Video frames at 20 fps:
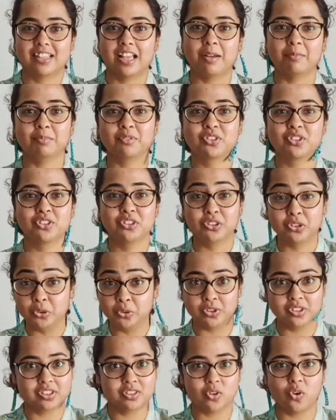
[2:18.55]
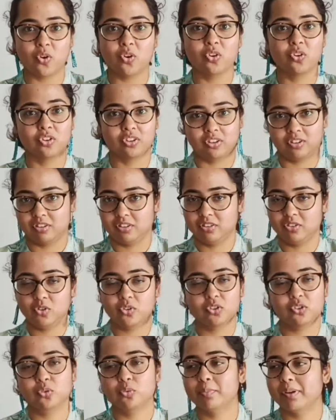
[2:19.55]
I'm doing so good."
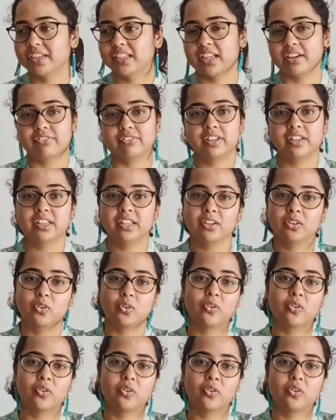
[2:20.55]
Though you might definitely